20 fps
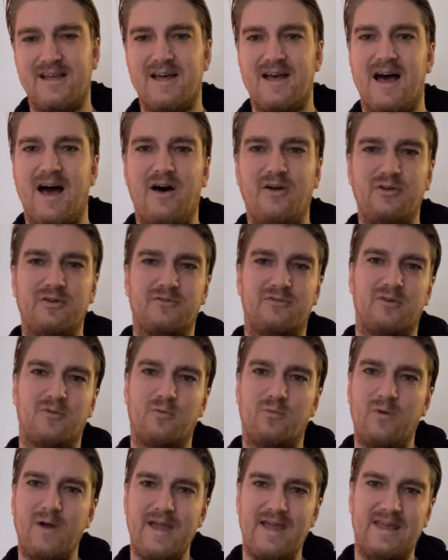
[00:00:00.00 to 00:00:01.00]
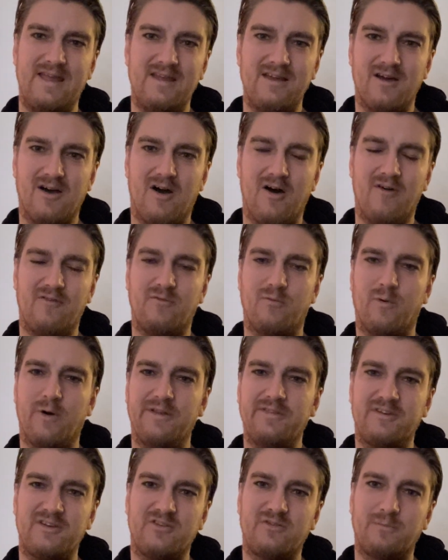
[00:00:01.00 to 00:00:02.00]
out of the way of
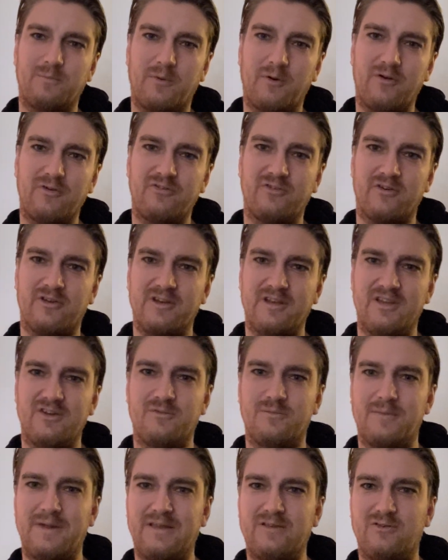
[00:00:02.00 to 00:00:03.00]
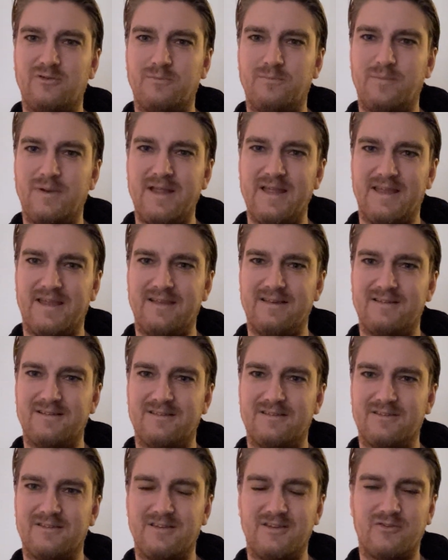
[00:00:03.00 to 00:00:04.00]
what this person is meant to play,
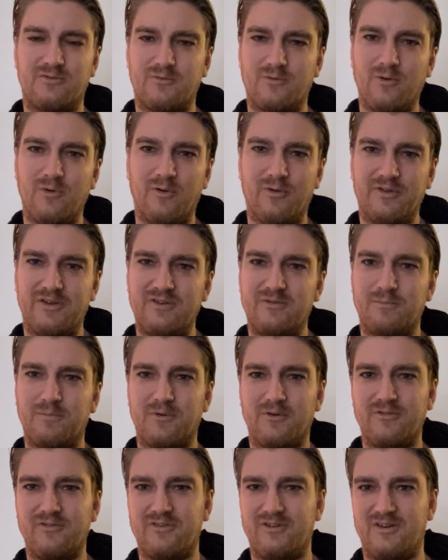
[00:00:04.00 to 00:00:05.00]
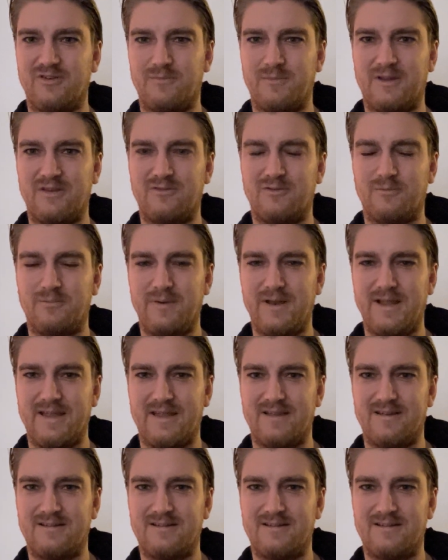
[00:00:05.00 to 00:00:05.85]
this role this person is meant to play?